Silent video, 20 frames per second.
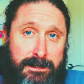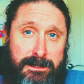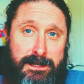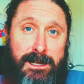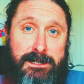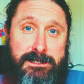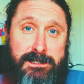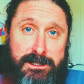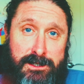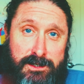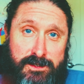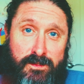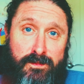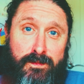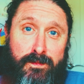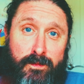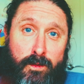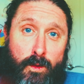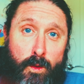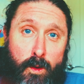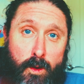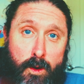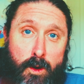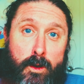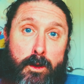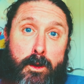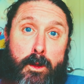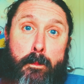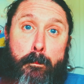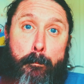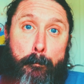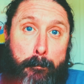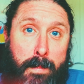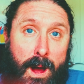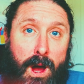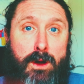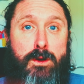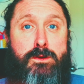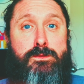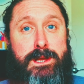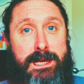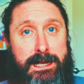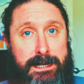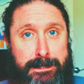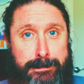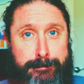That is full on pony.